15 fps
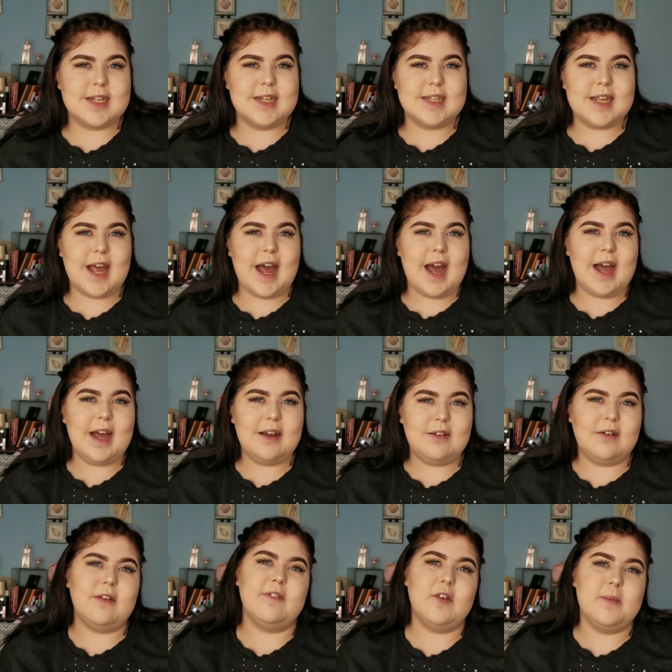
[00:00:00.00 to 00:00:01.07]
because I
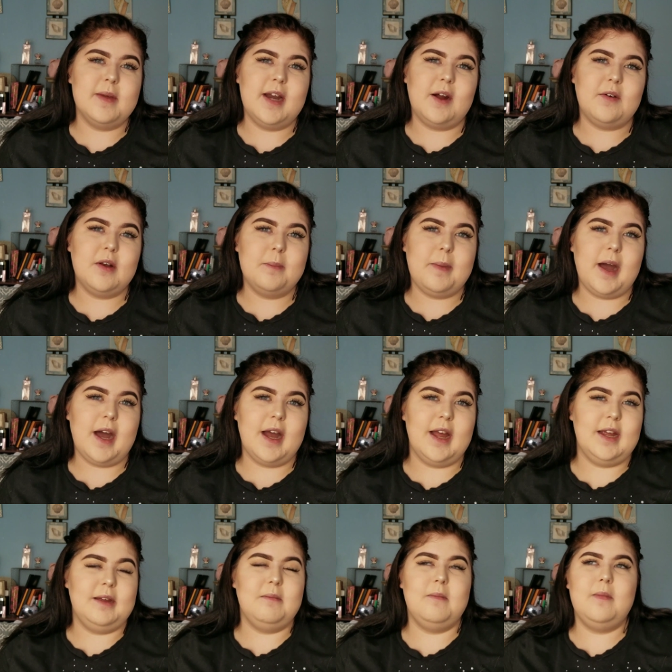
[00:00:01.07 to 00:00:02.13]
love them and I would
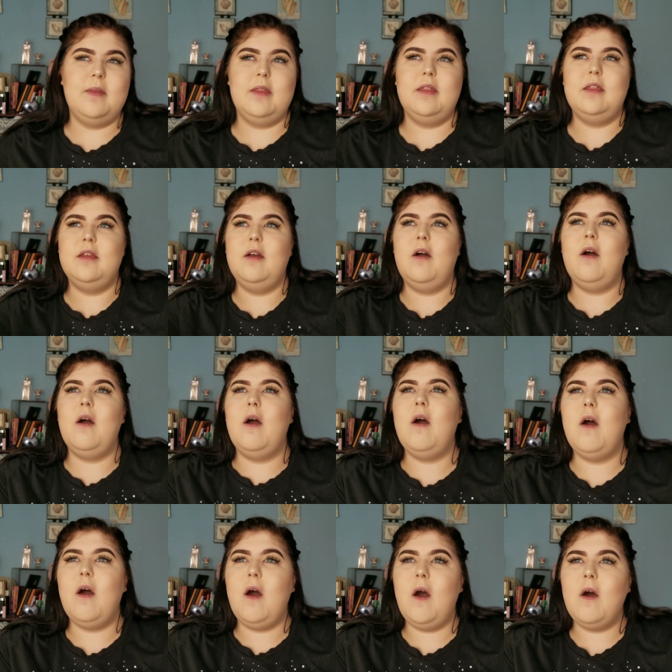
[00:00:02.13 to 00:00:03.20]
buy
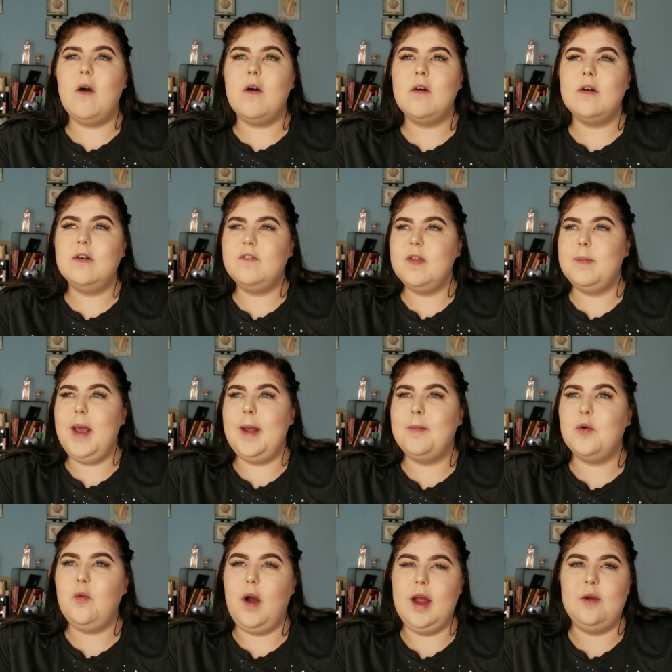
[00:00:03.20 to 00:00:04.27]
all of the
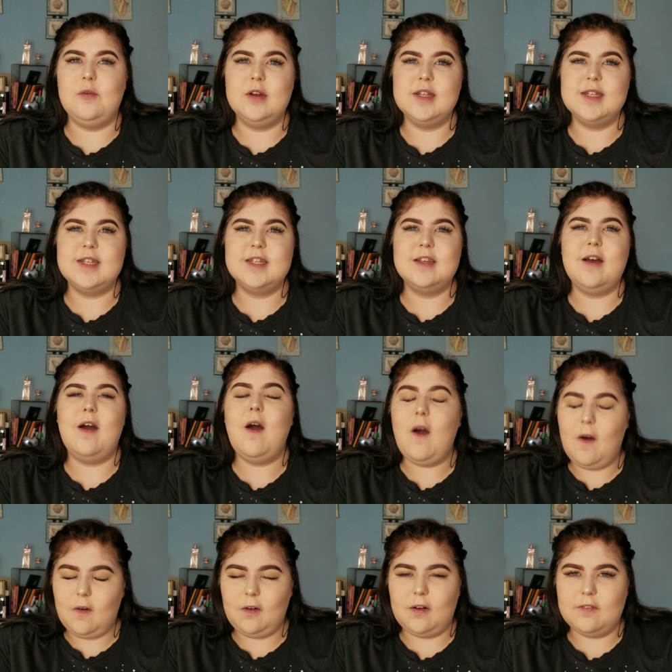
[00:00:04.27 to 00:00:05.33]
paper white ones.
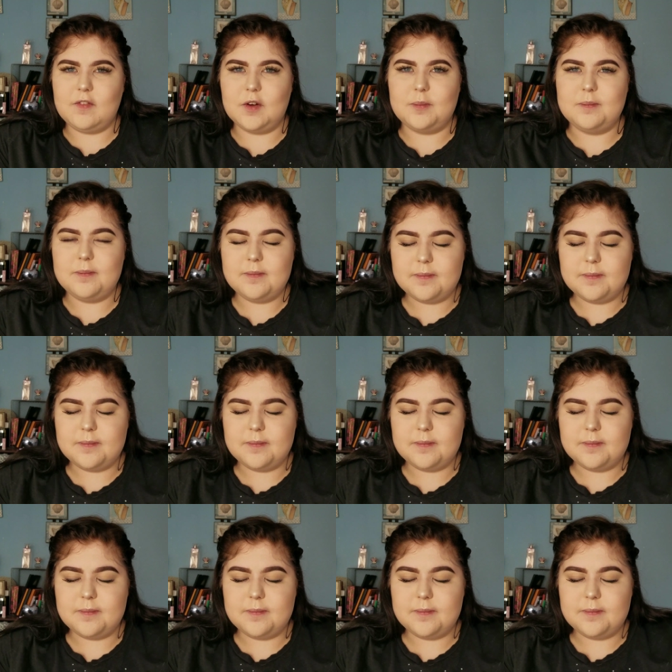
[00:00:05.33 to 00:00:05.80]
All of them.